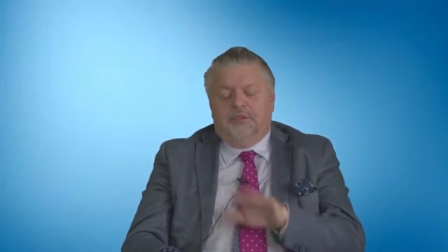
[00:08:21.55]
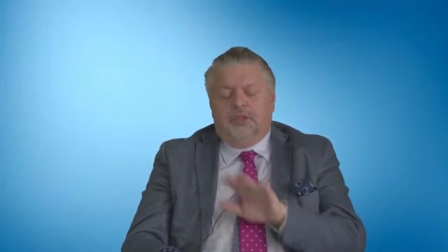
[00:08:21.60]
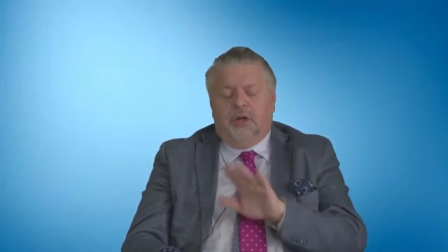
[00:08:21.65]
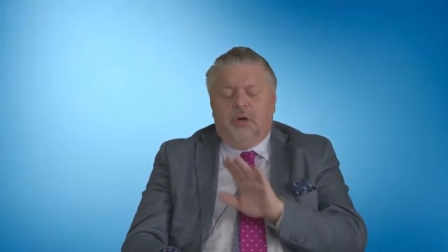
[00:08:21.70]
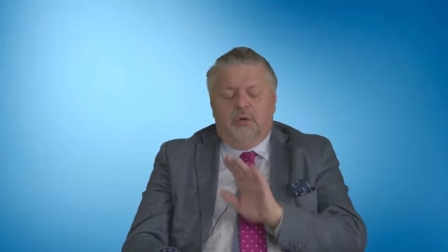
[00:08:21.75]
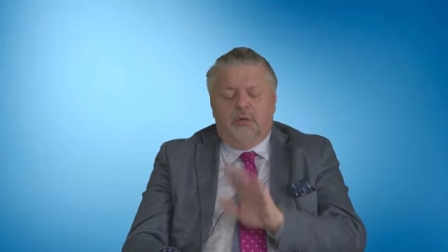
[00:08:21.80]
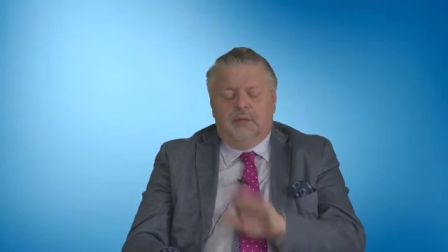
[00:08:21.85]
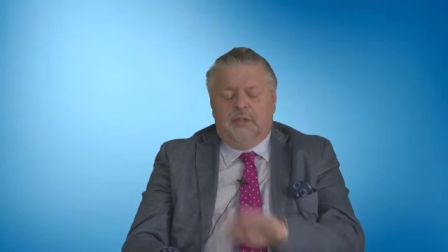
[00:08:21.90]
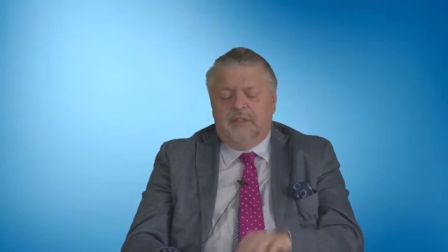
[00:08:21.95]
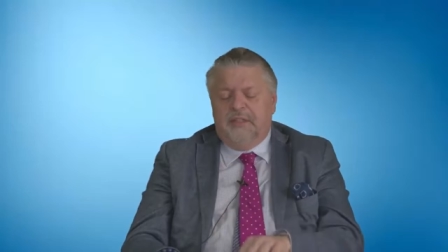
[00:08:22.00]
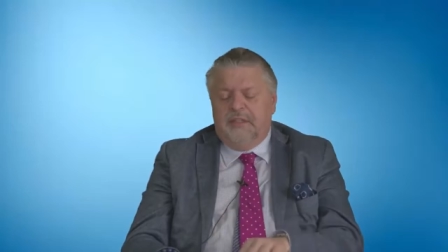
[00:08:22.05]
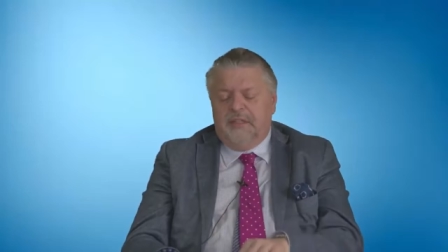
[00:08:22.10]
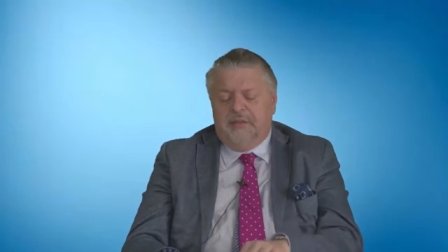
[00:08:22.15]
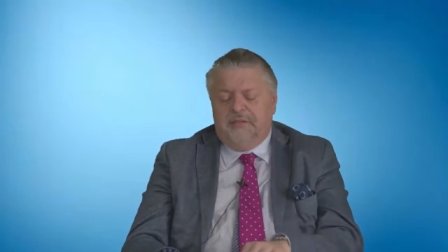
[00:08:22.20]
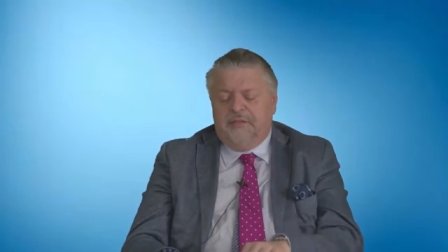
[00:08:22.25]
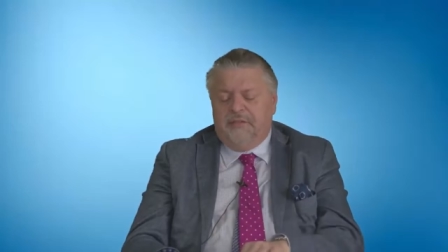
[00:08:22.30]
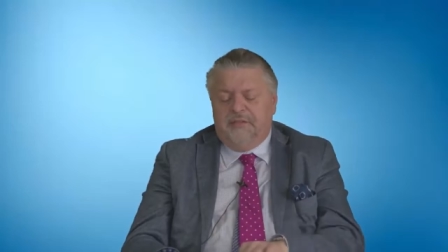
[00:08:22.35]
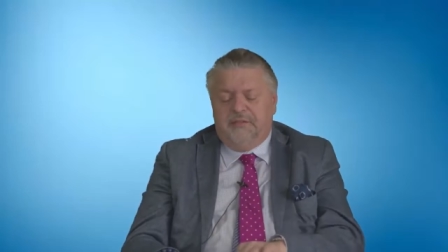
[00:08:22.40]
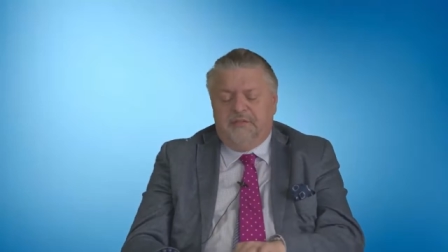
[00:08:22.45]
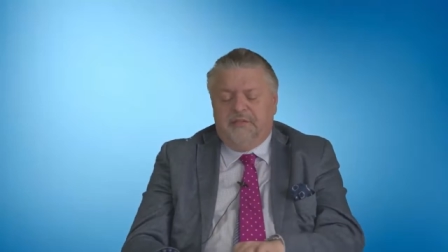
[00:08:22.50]
totally
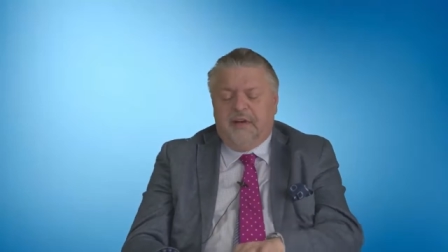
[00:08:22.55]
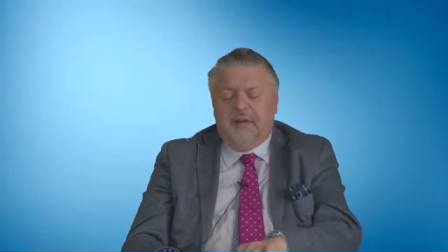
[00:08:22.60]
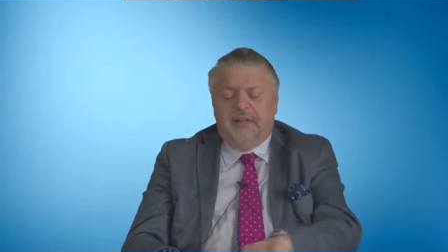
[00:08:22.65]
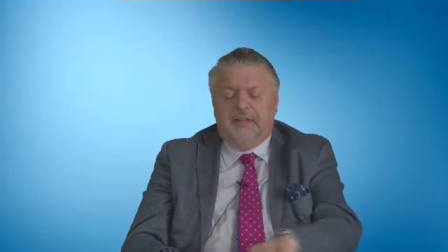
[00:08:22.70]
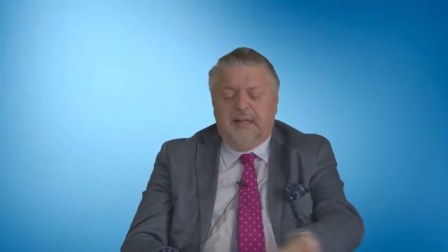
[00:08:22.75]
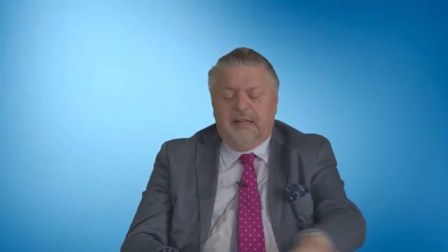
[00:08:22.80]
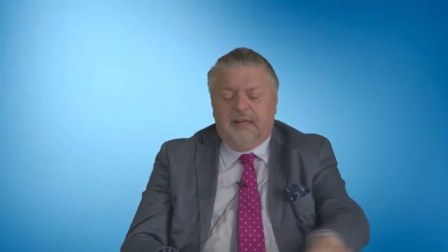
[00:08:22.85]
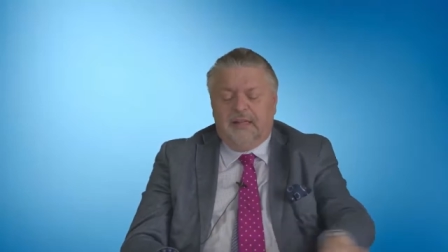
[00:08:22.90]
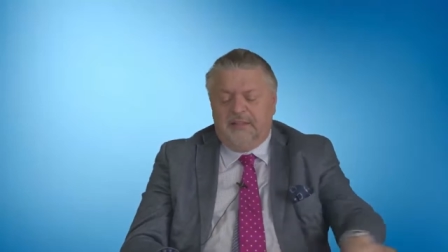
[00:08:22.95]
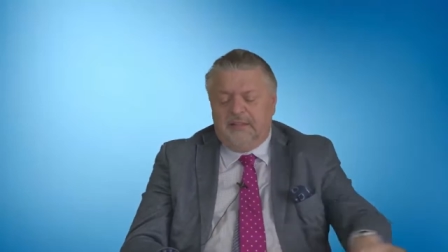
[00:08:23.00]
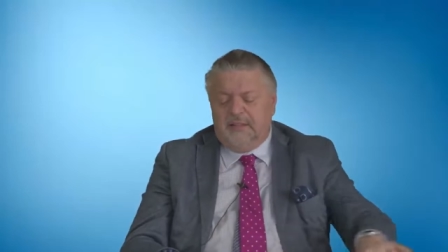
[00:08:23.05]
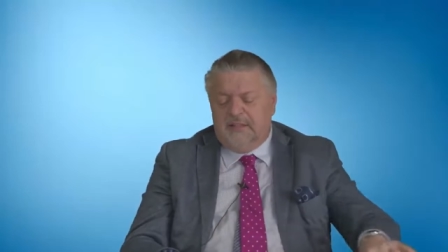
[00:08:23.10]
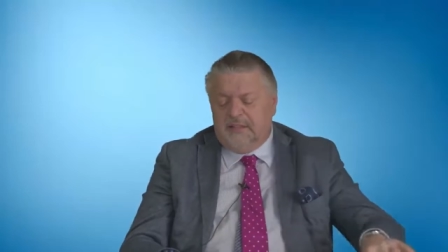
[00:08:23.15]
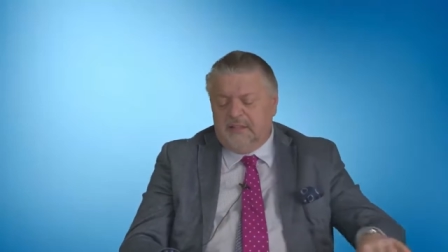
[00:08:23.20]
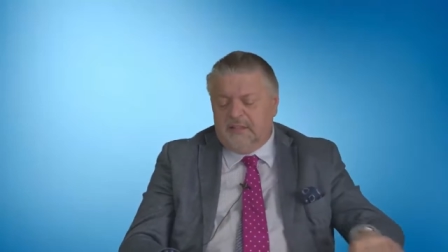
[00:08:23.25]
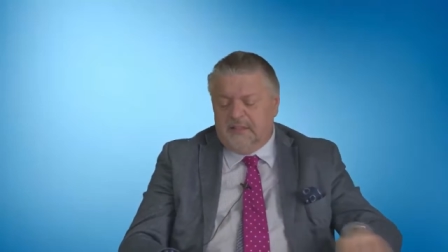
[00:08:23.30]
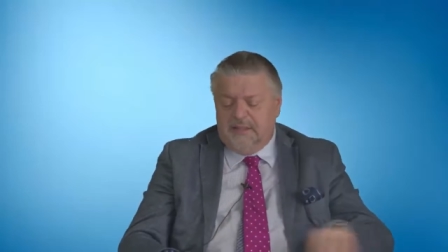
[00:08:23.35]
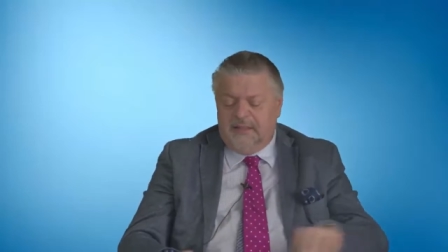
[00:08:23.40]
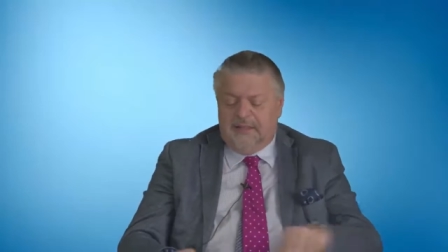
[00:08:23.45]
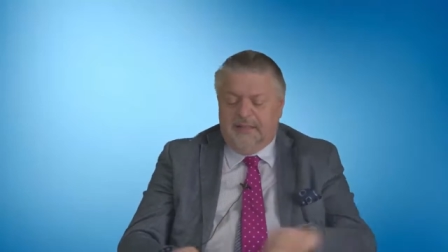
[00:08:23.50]
different
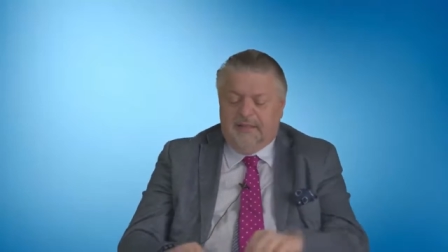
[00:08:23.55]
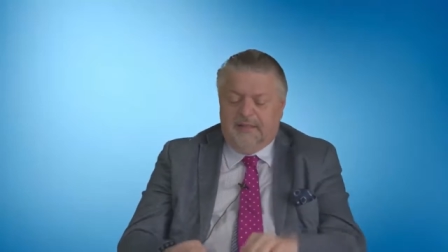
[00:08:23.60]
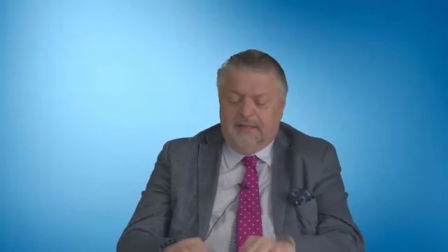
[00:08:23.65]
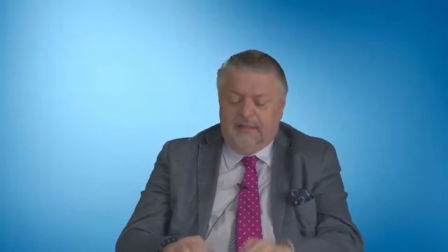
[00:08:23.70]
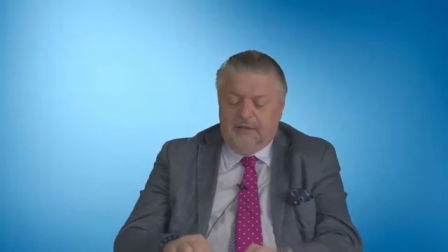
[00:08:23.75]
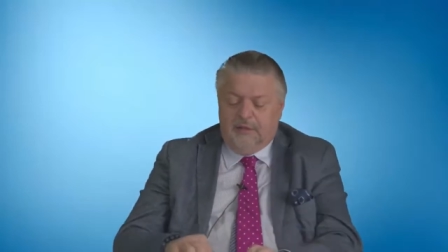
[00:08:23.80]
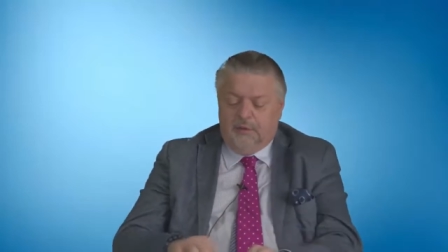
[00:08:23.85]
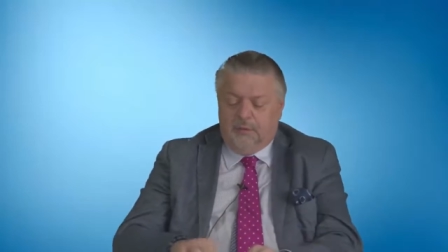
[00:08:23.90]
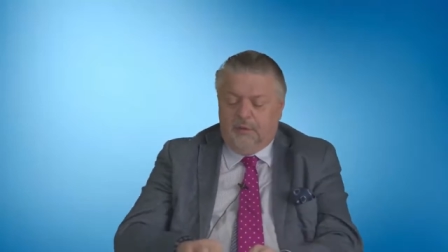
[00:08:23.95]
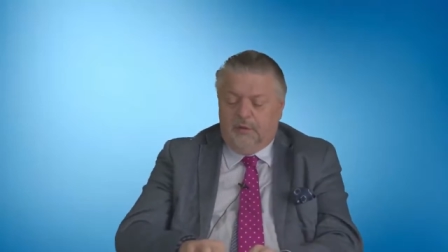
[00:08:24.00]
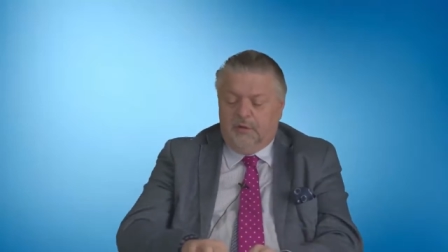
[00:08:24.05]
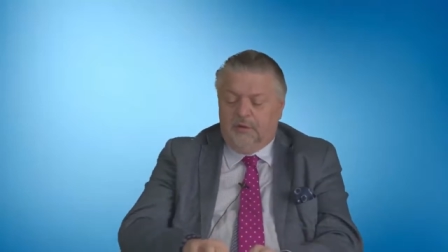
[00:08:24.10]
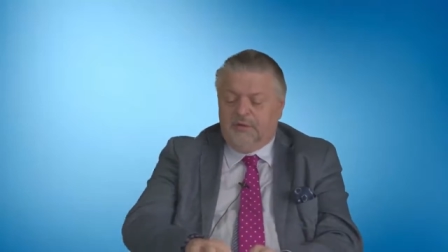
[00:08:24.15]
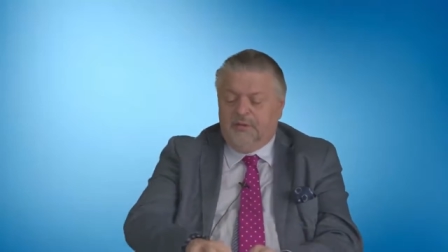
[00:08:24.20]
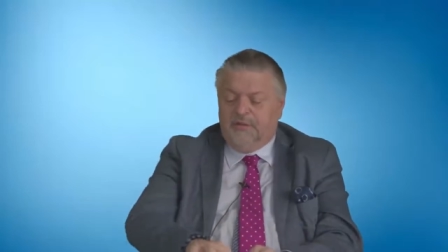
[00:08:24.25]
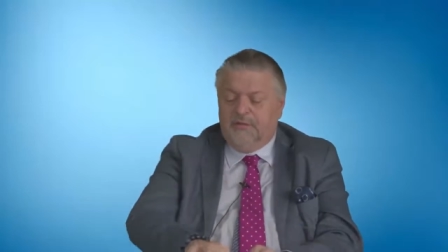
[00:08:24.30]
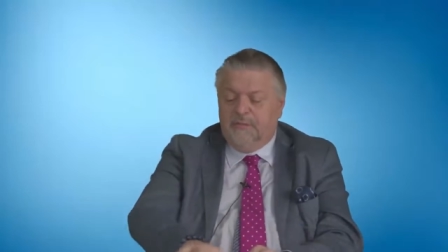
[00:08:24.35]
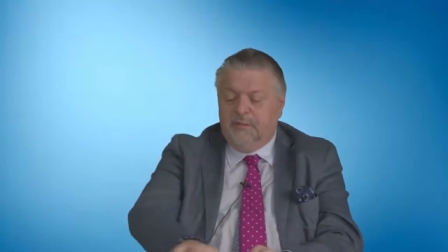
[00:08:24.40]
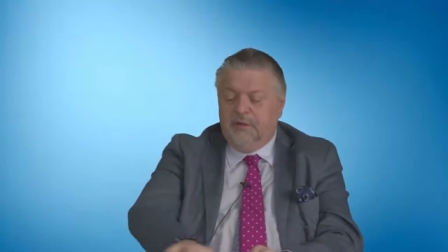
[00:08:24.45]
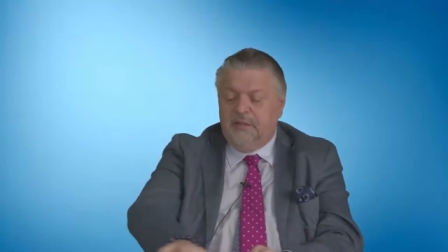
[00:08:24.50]
finalities than in the world
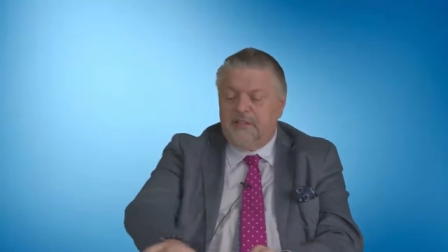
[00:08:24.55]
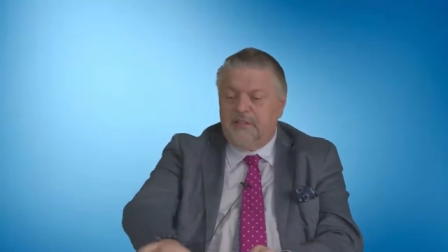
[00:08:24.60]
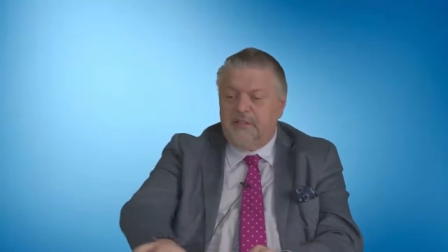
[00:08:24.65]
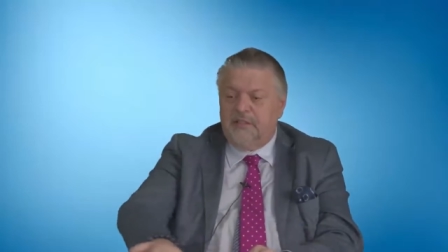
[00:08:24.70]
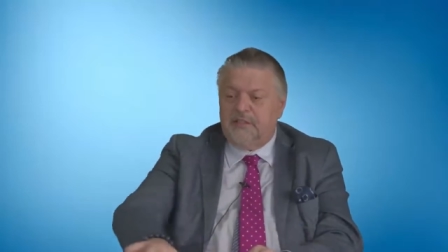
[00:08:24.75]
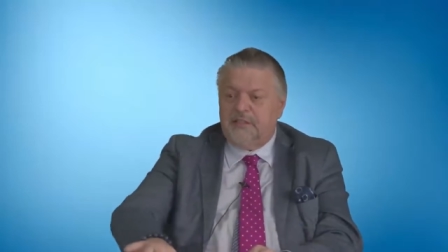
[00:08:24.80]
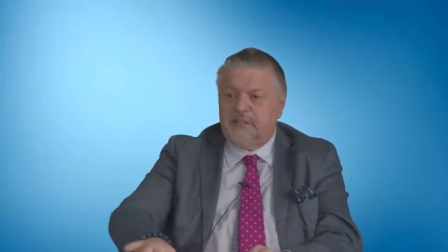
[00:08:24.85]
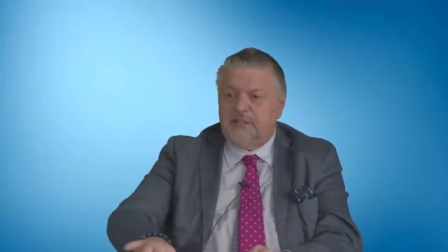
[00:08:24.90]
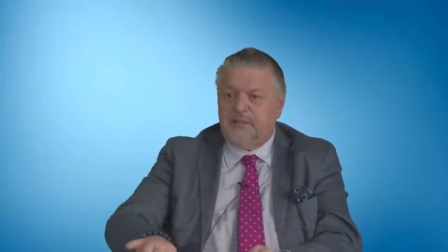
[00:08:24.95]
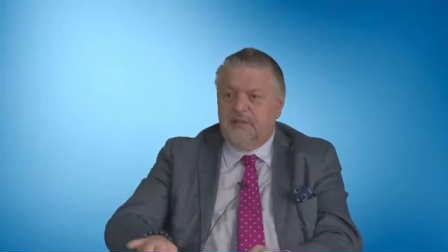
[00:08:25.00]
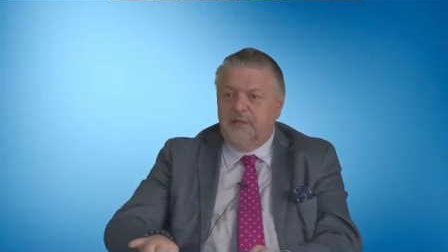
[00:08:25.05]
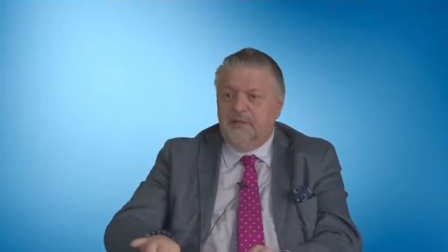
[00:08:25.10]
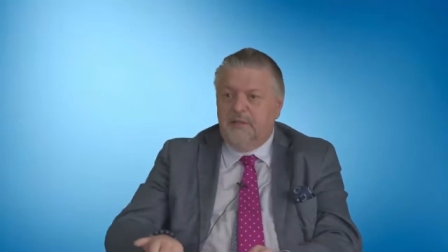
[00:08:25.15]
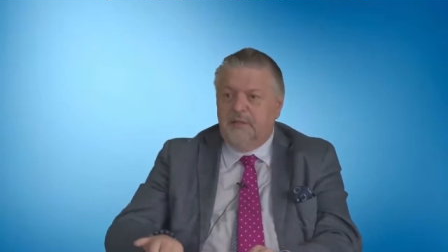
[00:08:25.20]
of business.